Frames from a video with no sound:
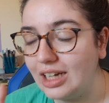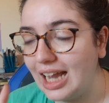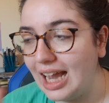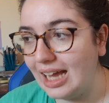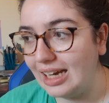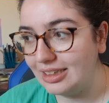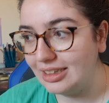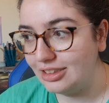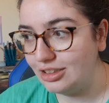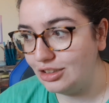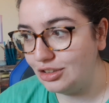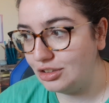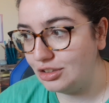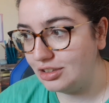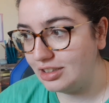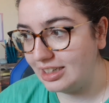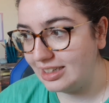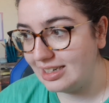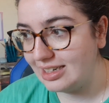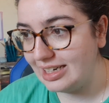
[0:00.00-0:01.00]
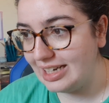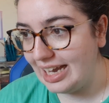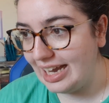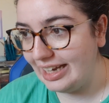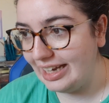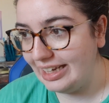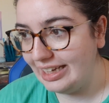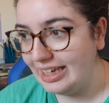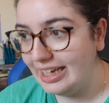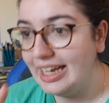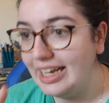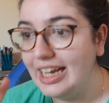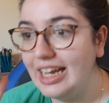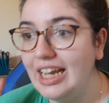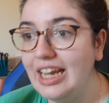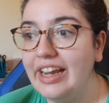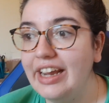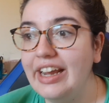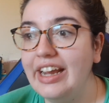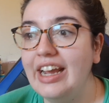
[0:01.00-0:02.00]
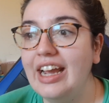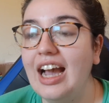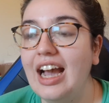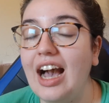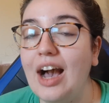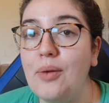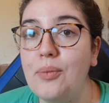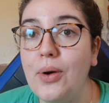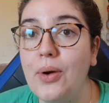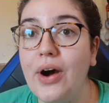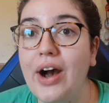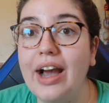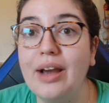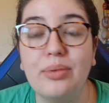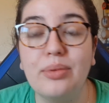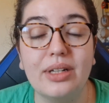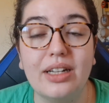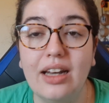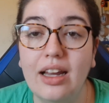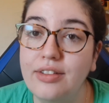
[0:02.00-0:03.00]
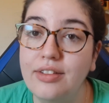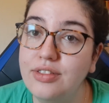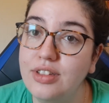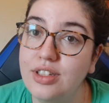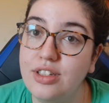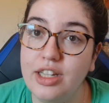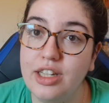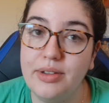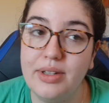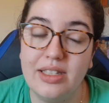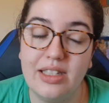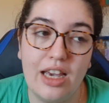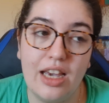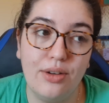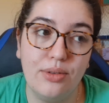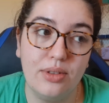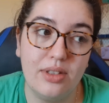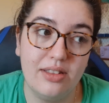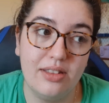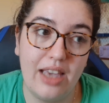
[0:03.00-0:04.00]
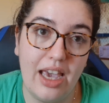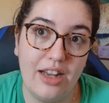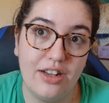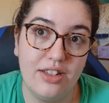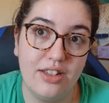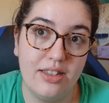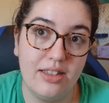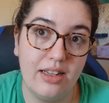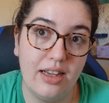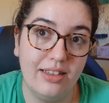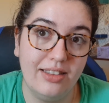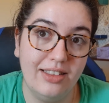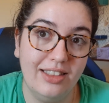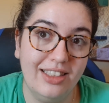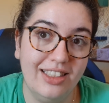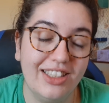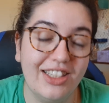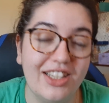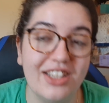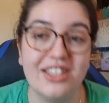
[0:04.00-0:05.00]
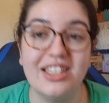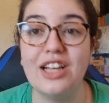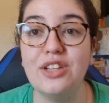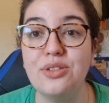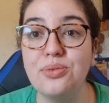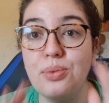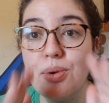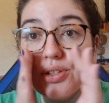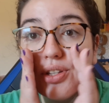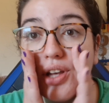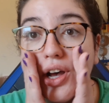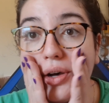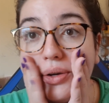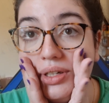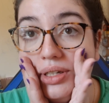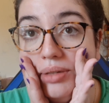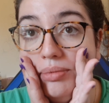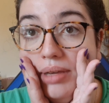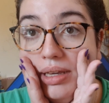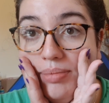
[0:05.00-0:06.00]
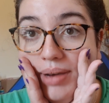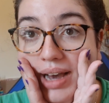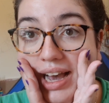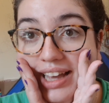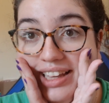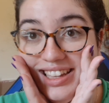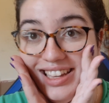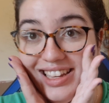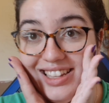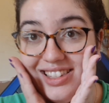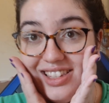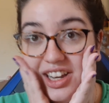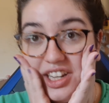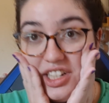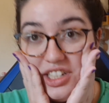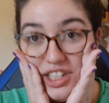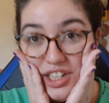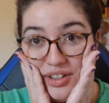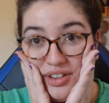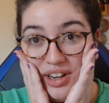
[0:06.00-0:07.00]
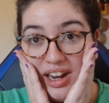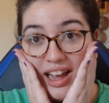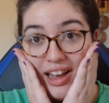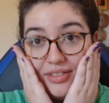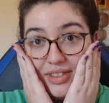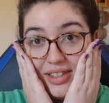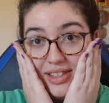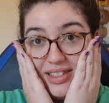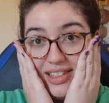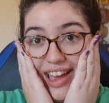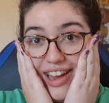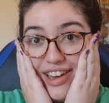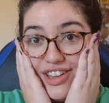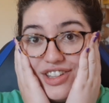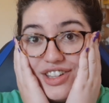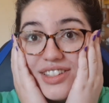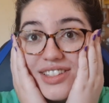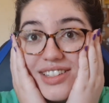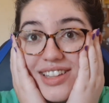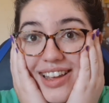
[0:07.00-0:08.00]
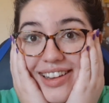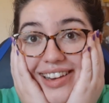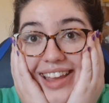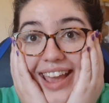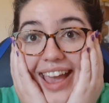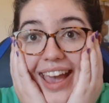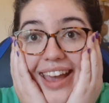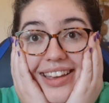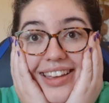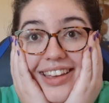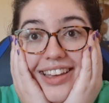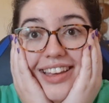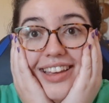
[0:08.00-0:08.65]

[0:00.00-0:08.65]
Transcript: calendar drawing today. What I would love to do is get all the sketches done. Because that's what's holding me back, is that I don't have the sketches done yet